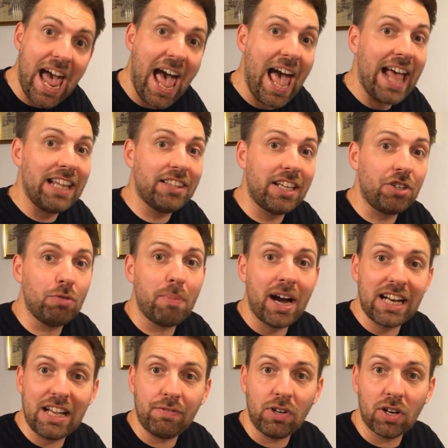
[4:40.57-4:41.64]
and that you
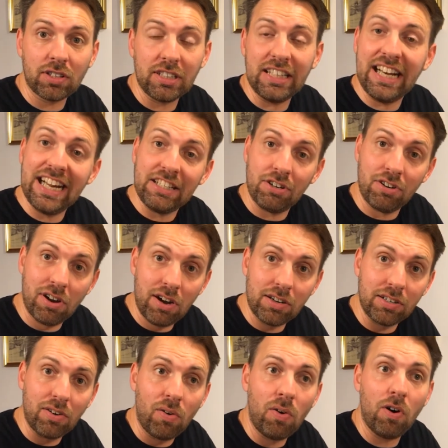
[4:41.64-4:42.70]
might have gotten later
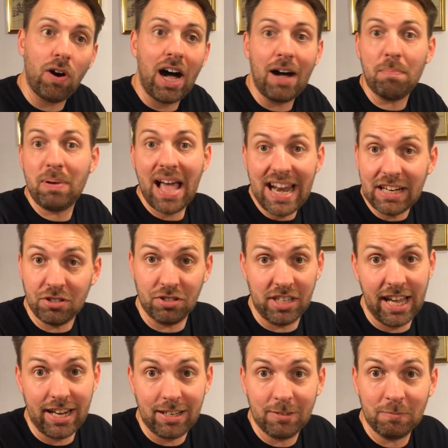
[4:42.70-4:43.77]
on or are planning to
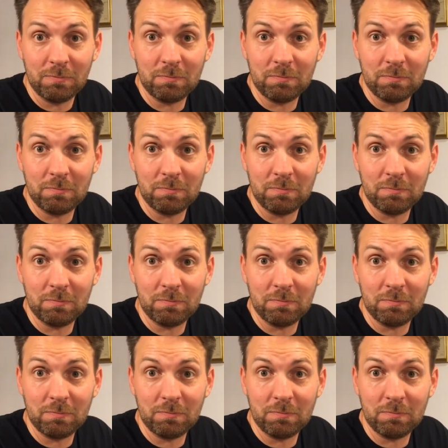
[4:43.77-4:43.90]
get?